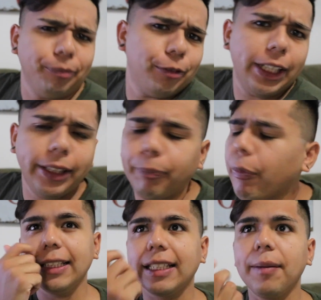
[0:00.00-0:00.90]
Right?
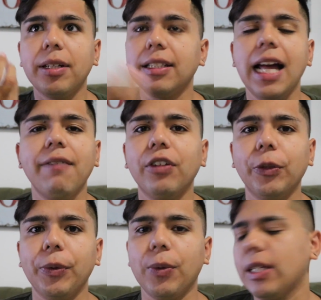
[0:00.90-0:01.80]
This time it doesn't have
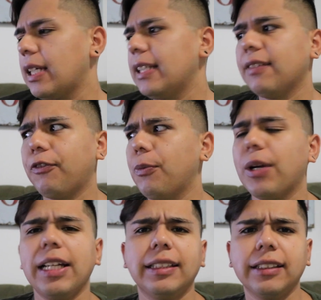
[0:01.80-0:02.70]
Naomi Watts, at least from
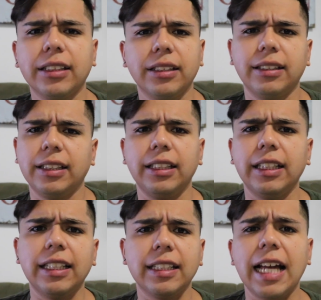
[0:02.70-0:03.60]
what I
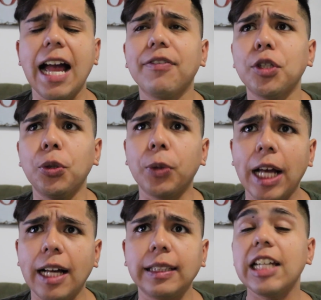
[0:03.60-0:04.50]
see. It doesn't have some new cast.